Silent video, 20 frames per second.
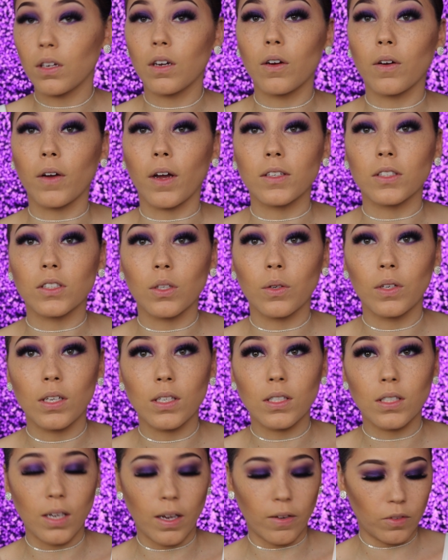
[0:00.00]
Okay, so it
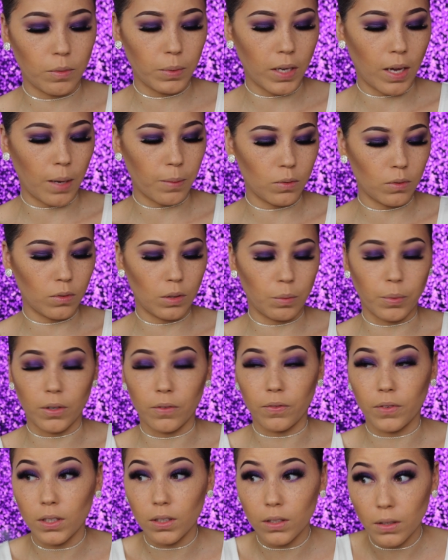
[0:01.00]
doesn't have to be absolutely
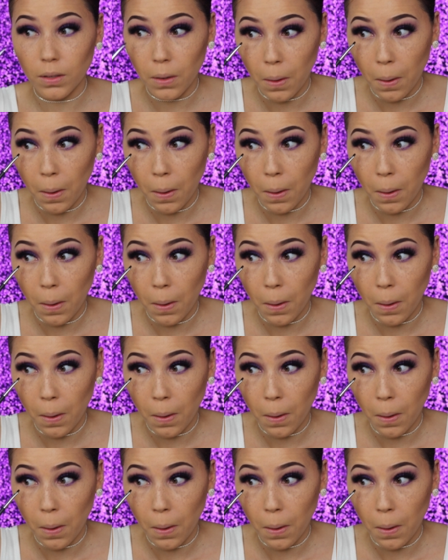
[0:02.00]
perfect.